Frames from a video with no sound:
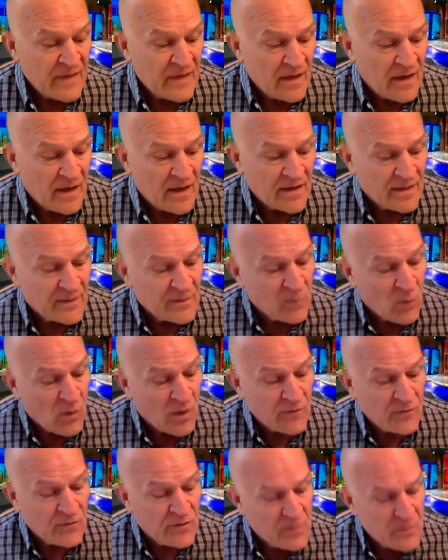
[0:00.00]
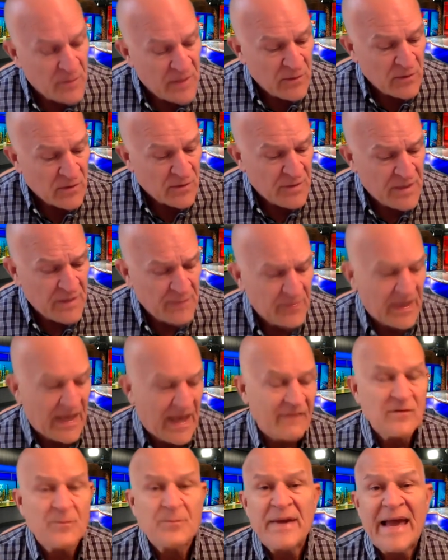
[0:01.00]
Uh, number one, when you meet with people,
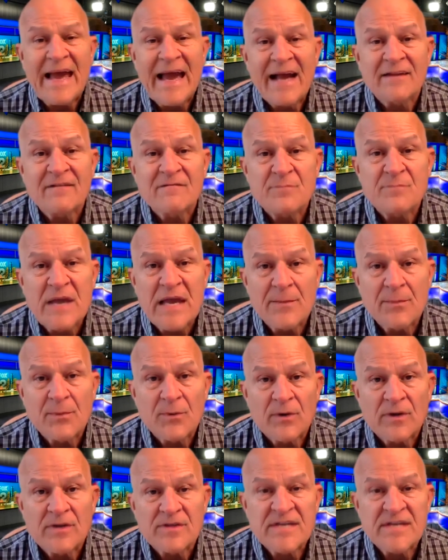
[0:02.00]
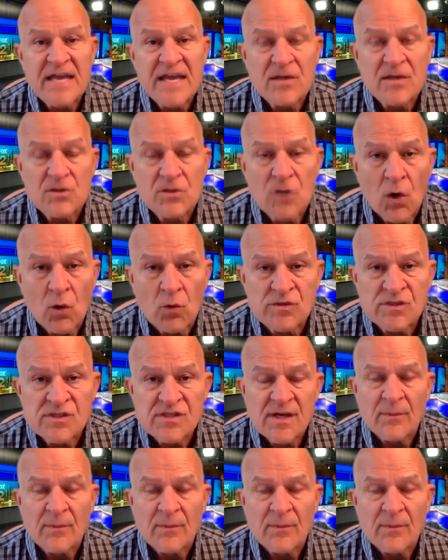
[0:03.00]
have a pad of paper and take notes.